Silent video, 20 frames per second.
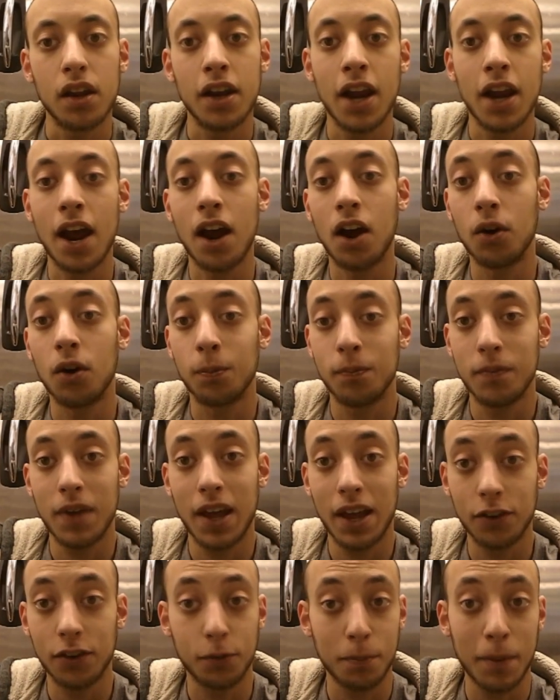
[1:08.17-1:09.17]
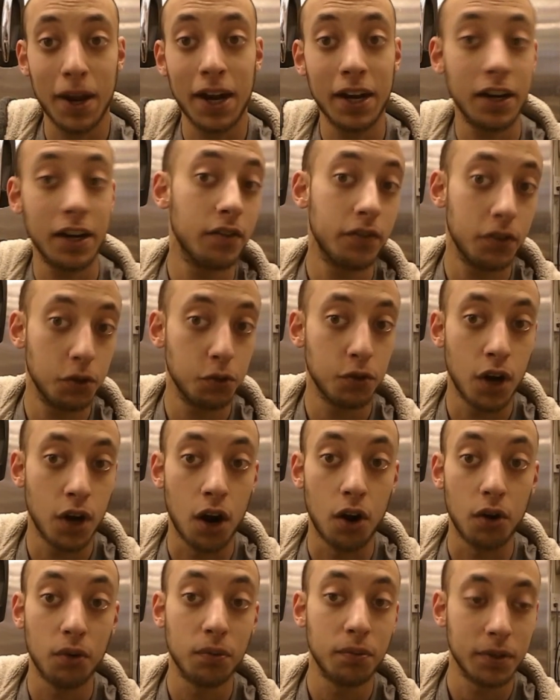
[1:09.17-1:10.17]
Now, as many of you
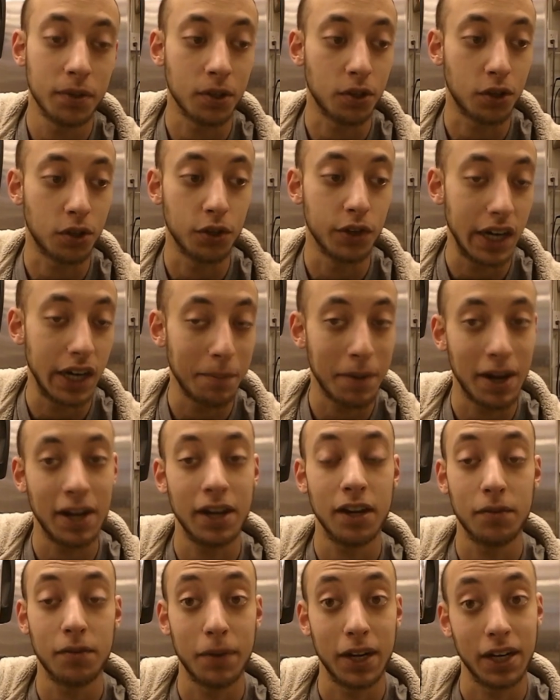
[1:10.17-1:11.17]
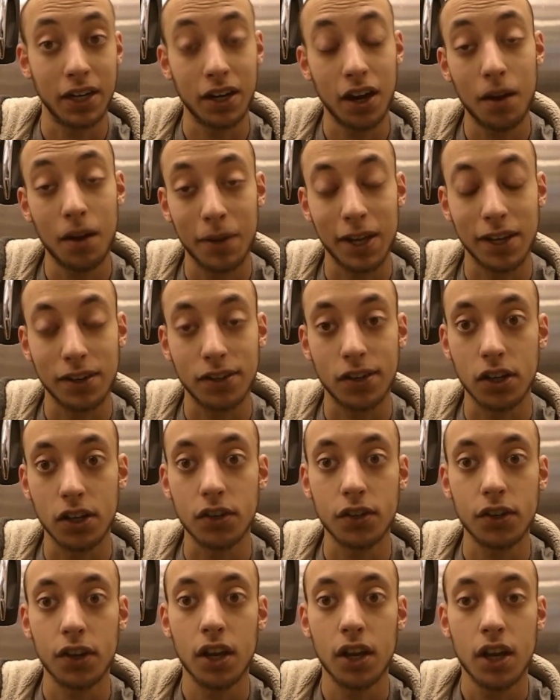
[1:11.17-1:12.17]
know, including many of my
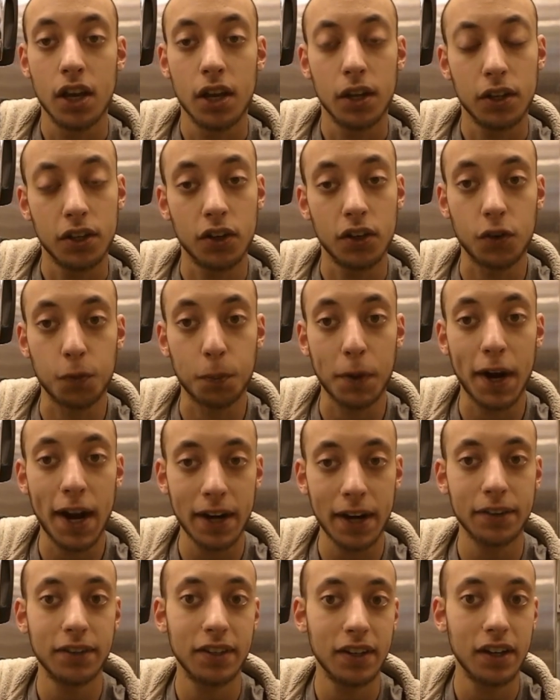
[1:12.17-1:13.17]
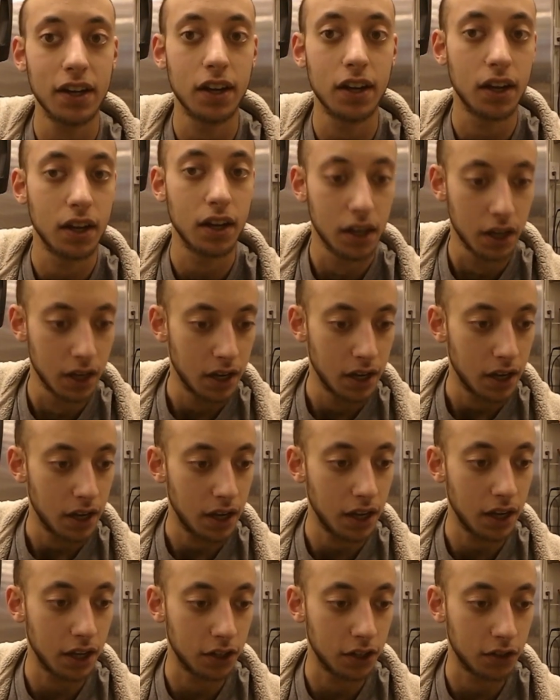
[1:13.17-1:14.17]
commenters, dyspraxia
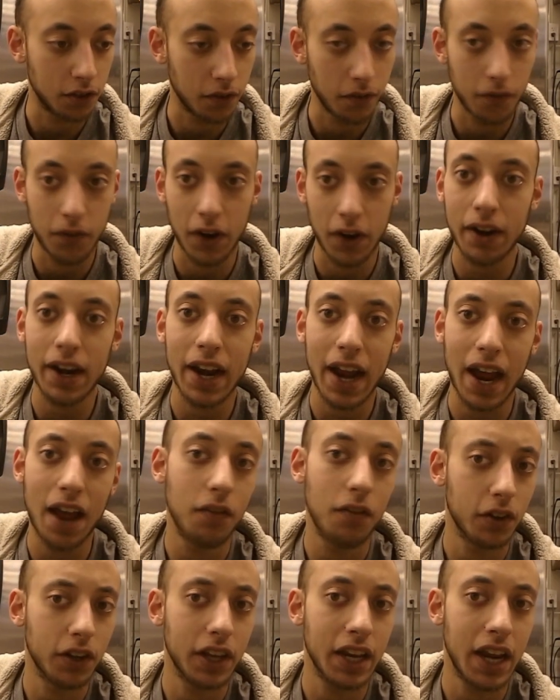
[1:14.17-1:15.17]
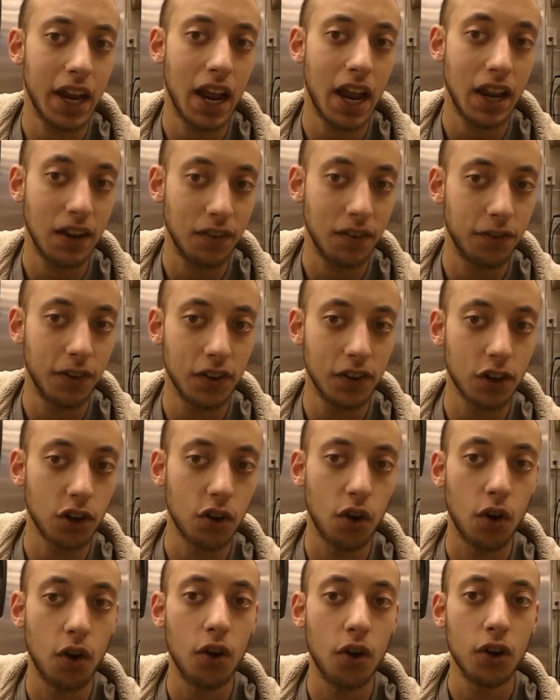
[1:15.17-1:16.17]
is very heavily a
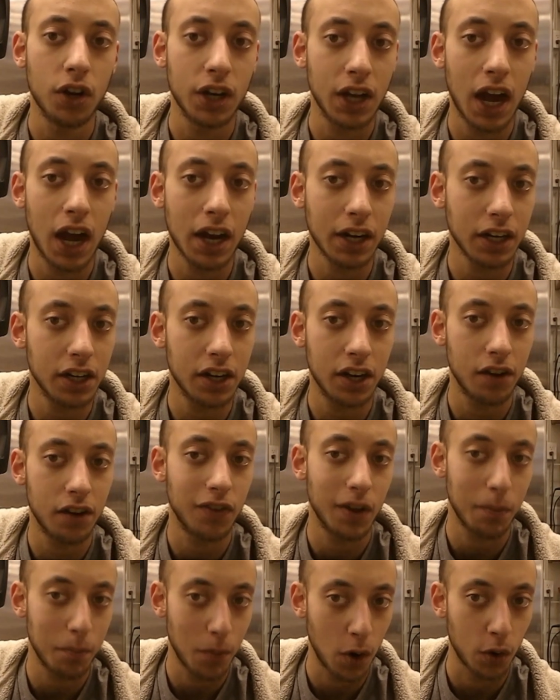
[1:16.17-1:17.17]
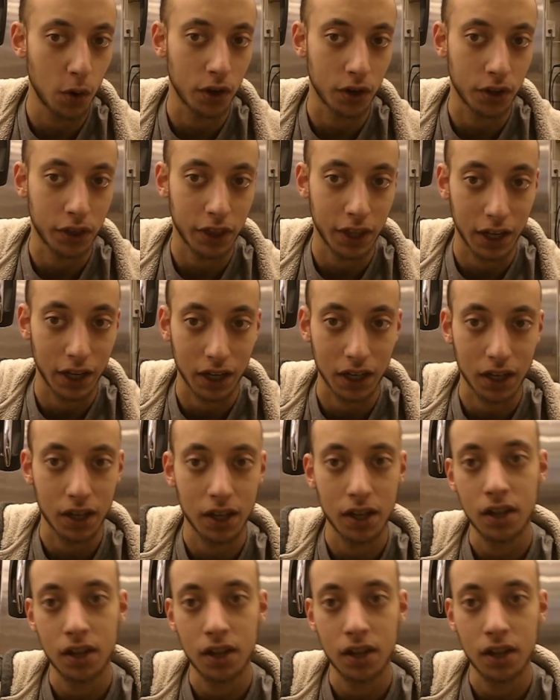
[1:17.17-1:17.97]
physical, cognitive, and motor thing.